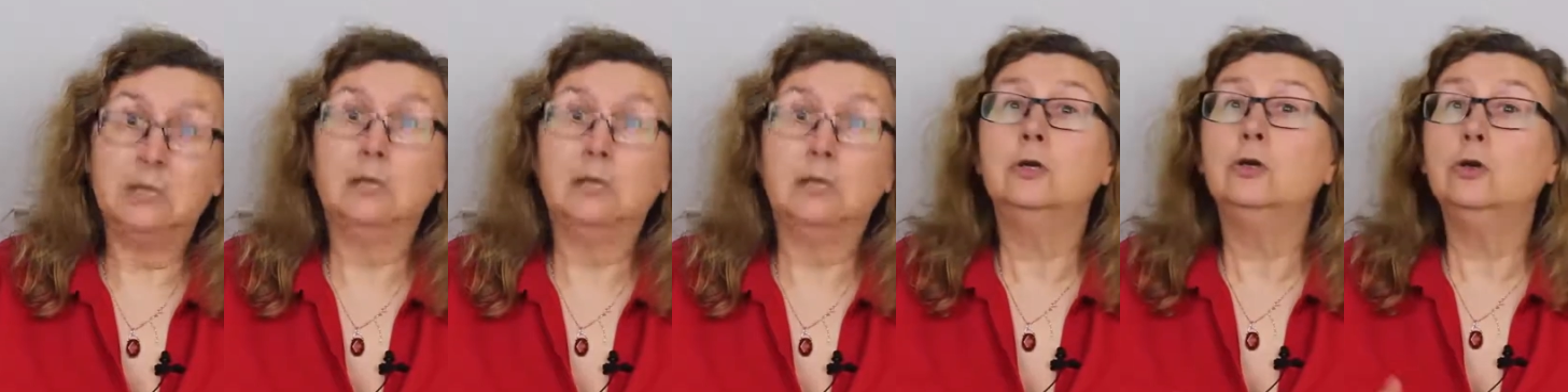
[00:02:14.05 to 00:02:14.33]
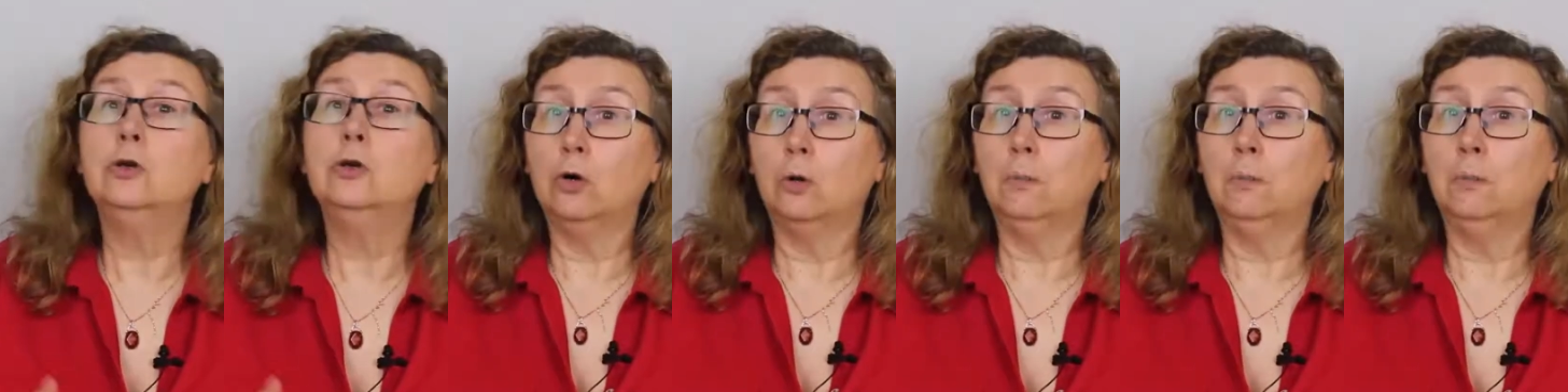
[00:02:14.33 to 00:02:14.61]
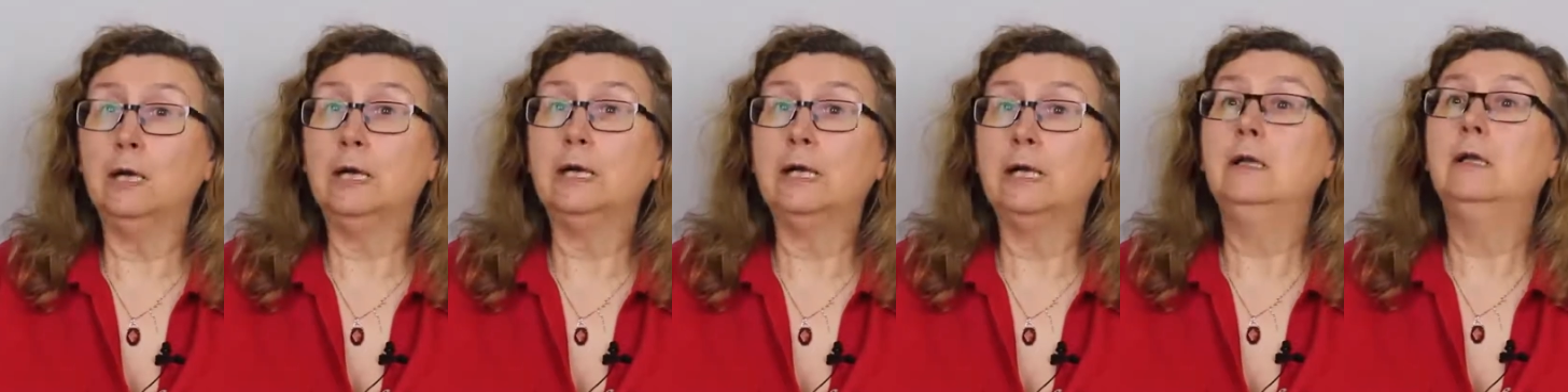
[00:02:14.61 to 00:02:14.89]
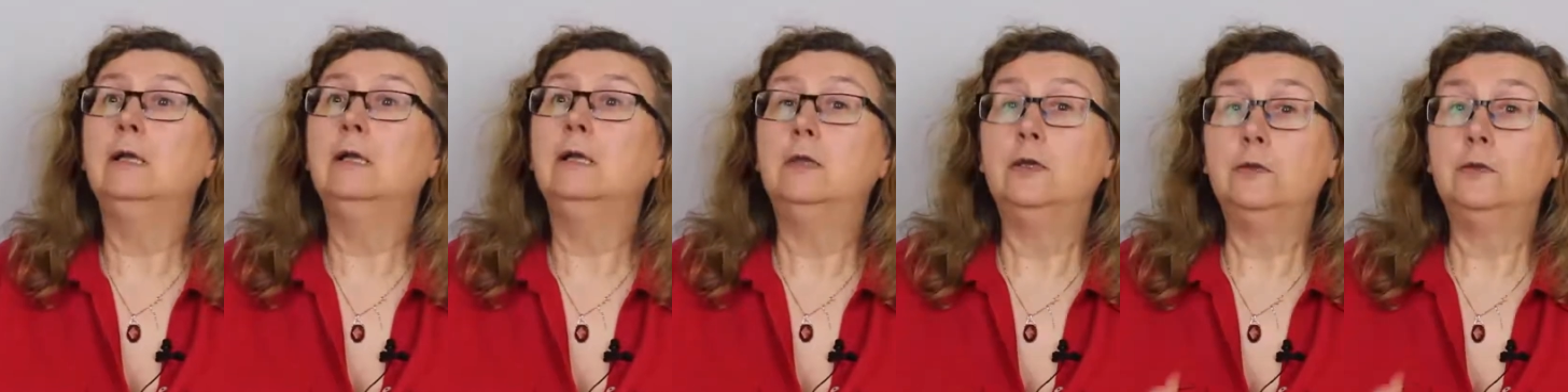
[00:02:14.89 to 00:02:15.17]
And normally
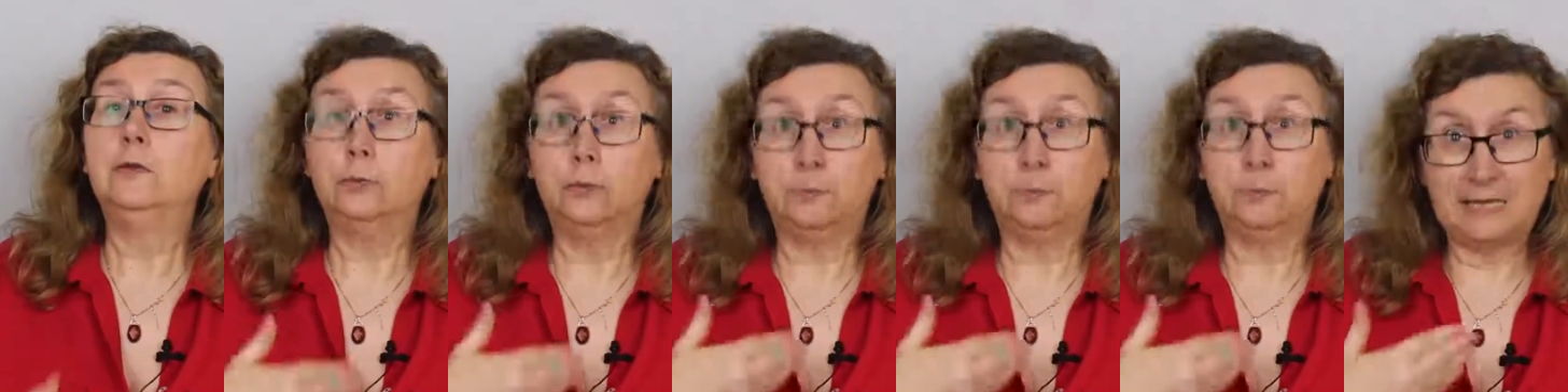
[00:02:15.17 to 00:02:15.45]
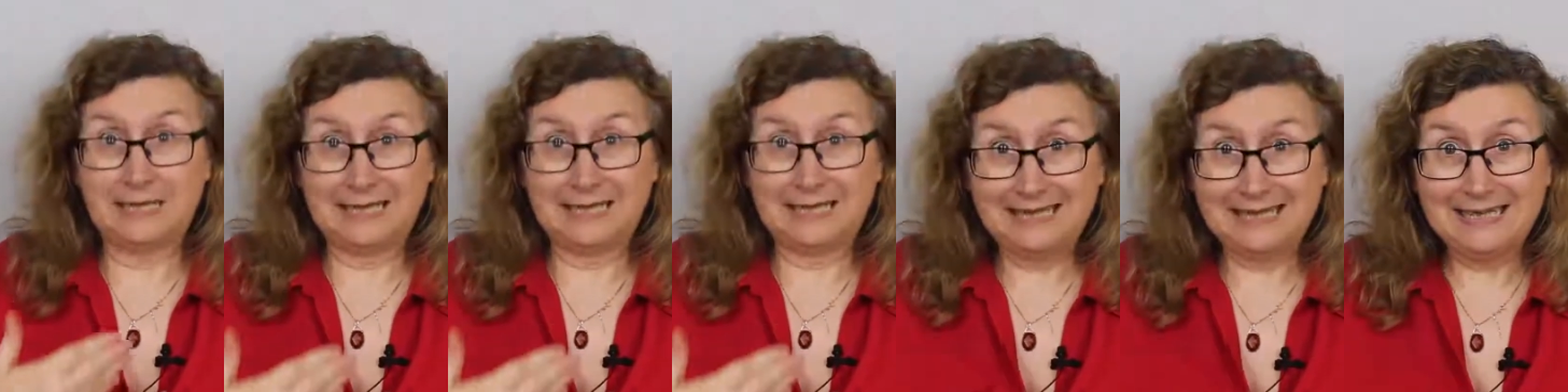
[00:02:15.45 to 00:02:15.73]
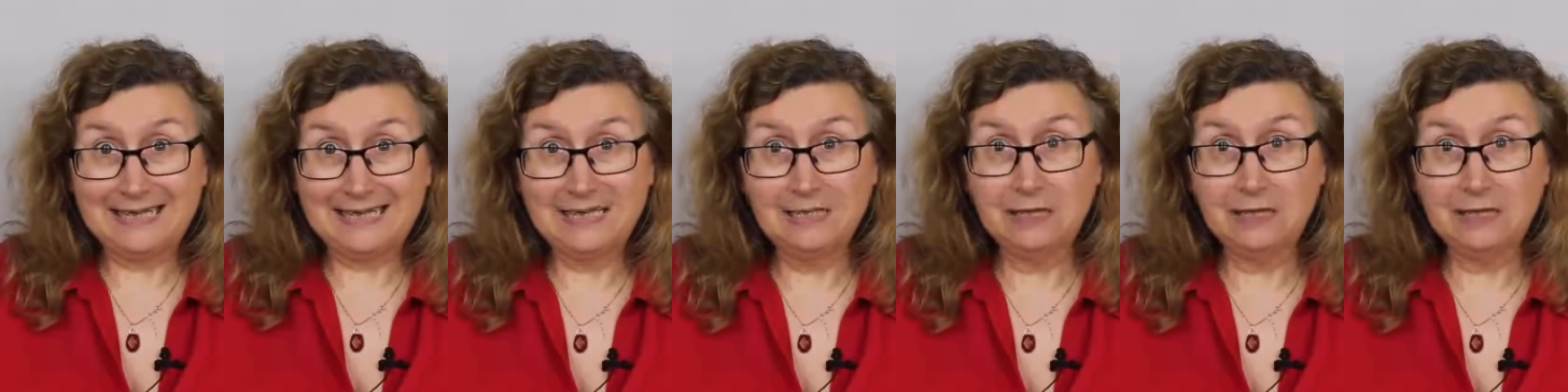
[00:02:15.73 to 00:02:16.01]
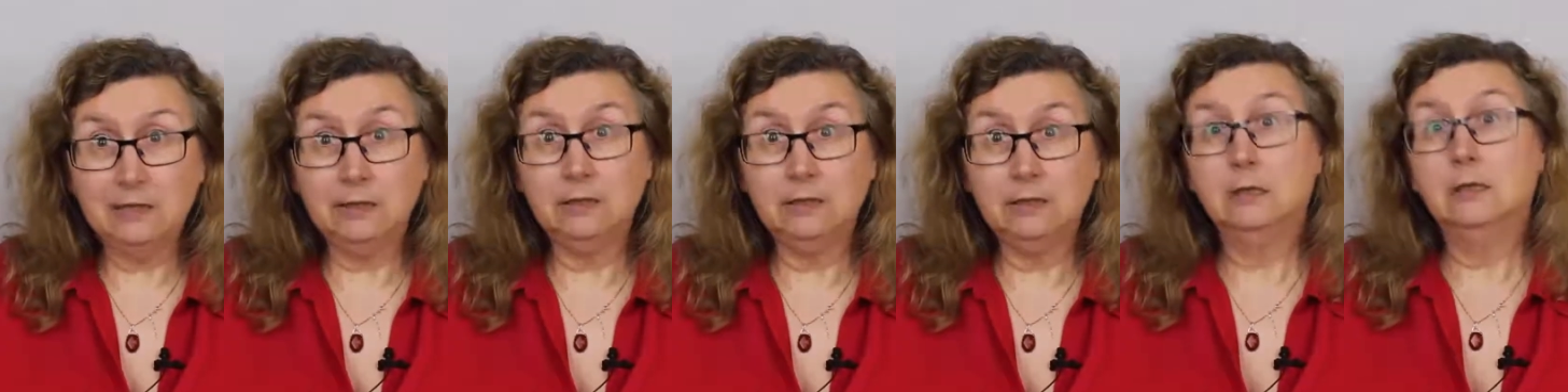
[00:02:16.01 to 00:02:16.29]
this will be
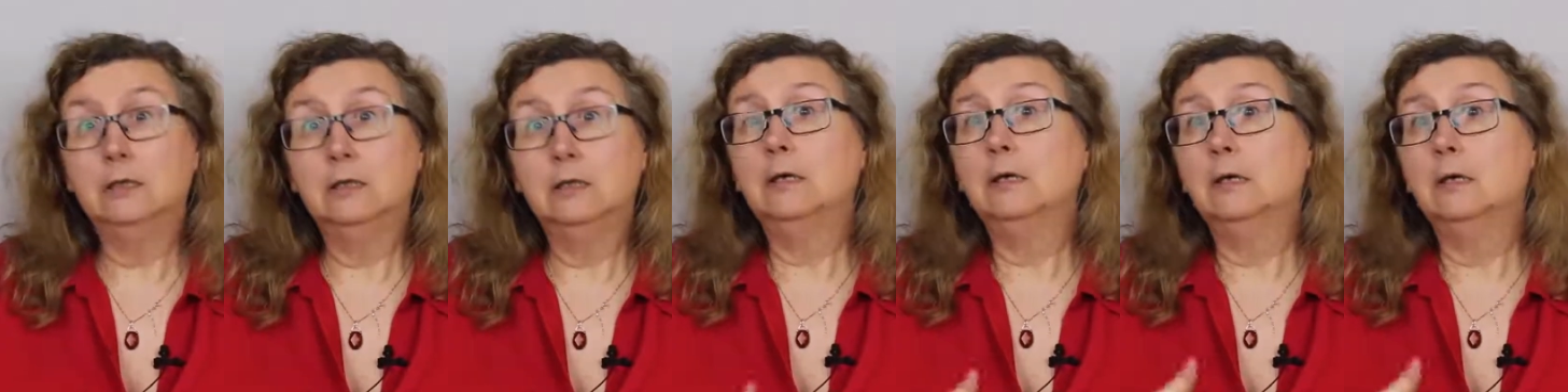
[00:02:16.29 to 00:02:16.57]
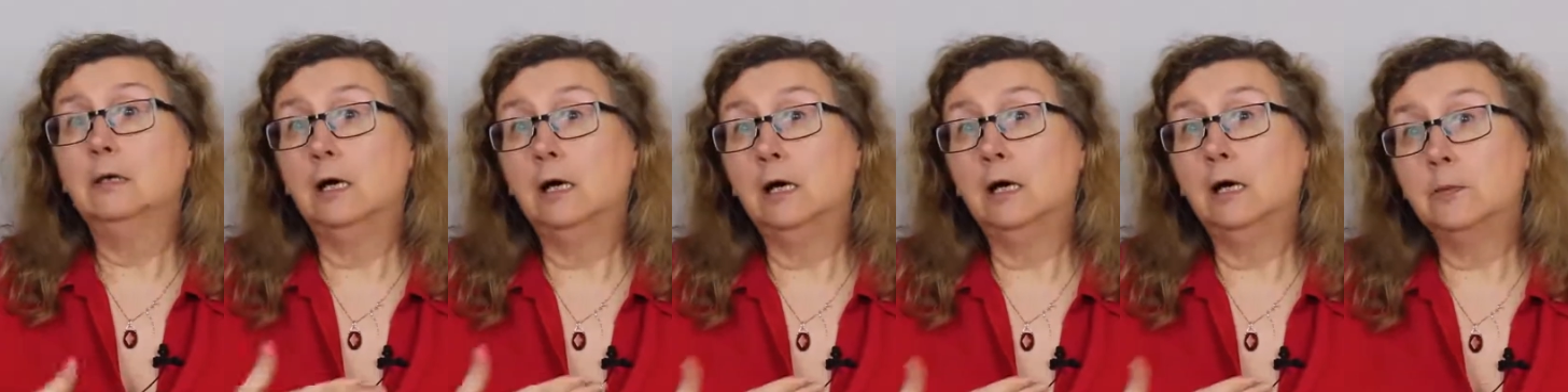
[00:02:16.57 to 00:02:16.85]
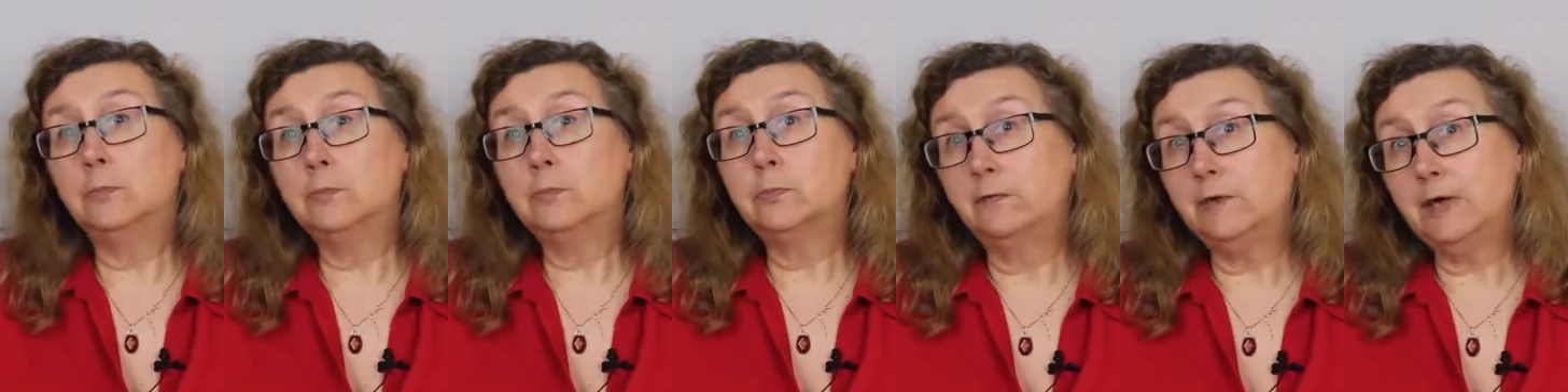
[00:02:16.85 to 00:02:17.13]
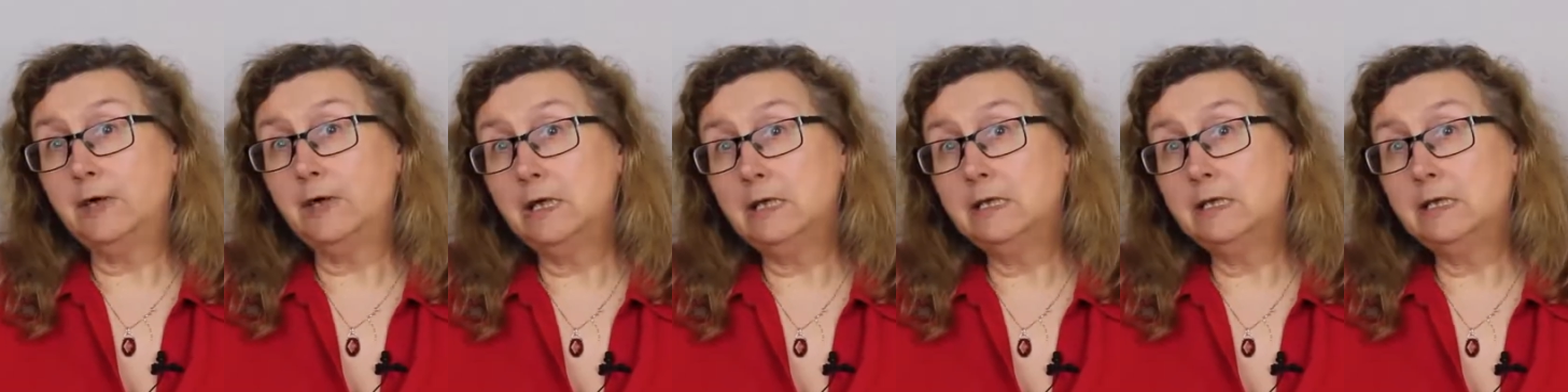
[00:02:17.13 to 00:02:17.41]
cleaning and
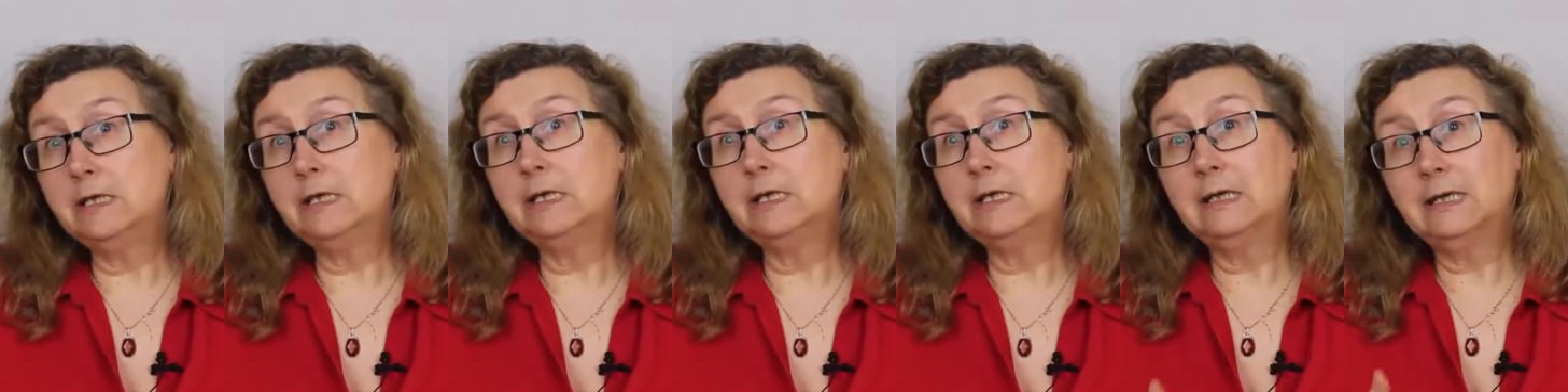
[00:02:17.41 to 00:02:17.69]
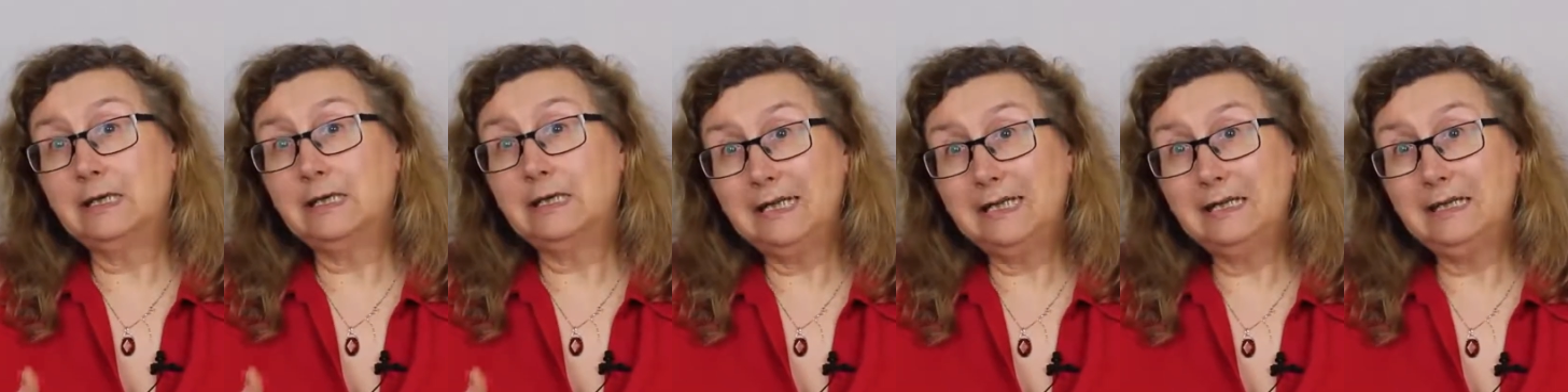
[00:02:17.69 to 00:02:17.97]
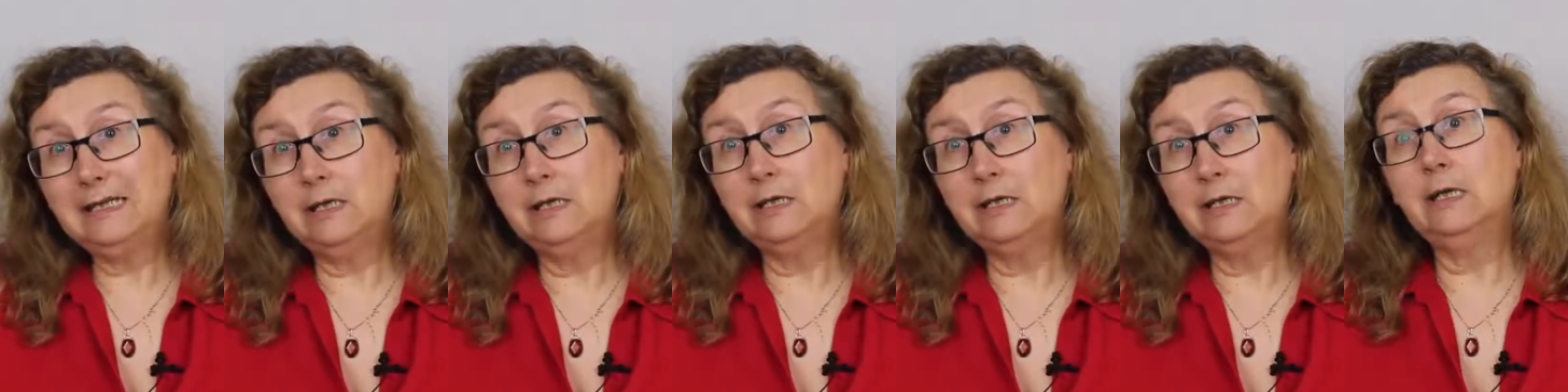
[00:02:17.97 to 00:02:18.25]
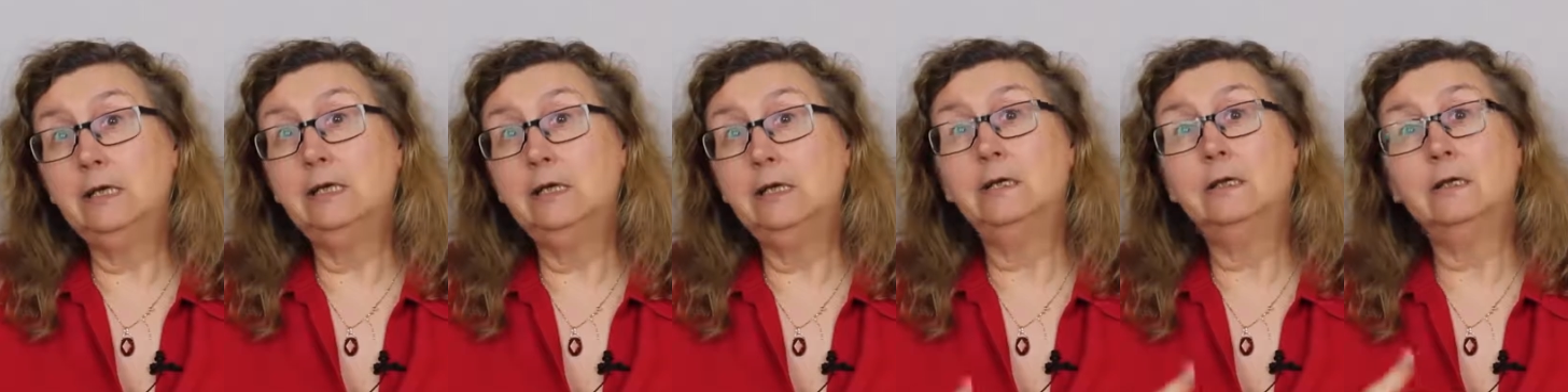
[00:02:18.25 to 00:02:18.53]
providing clean
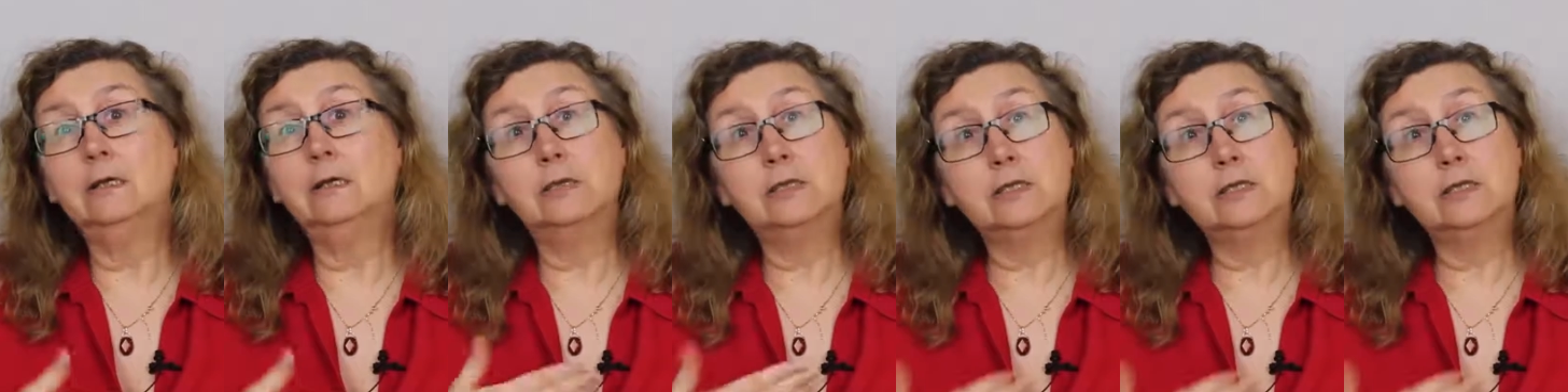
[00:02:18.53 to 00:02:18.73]
linen,